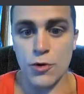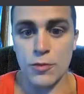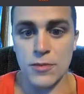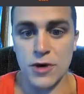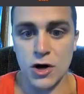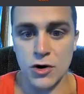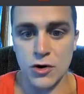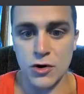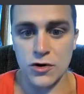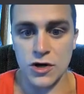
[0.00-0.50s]
per
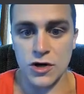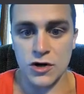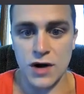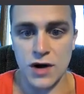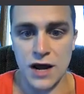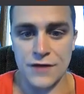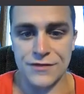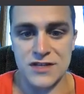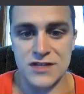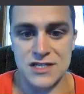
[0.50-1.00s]
meal,
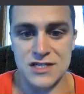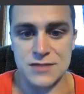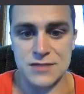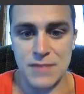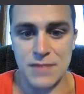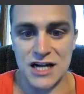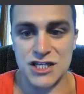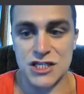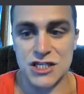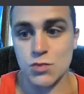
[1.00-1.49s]
right, this
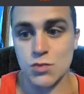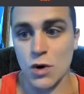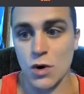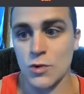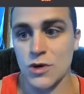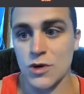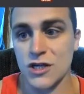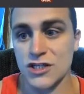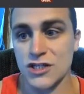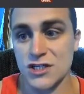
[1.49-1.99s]
matches
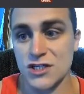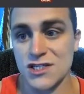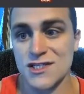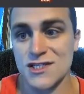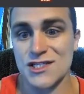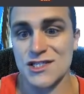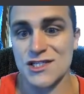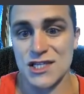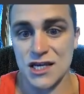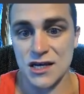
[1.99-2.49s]
what we
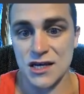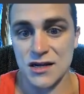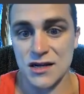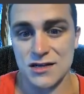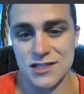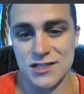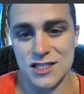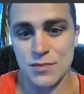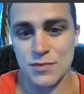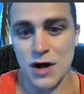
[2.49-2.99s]
just seen.
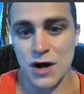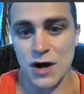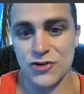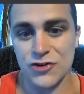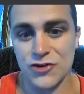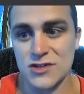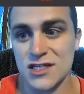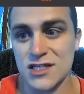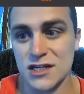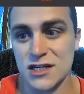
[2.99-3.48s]
It's about
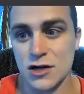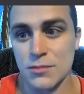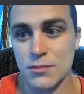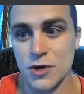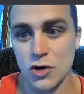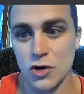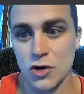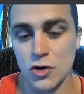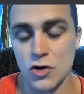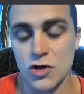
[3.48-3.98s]
thirteen a
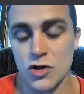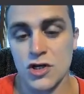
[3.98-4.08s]
meal.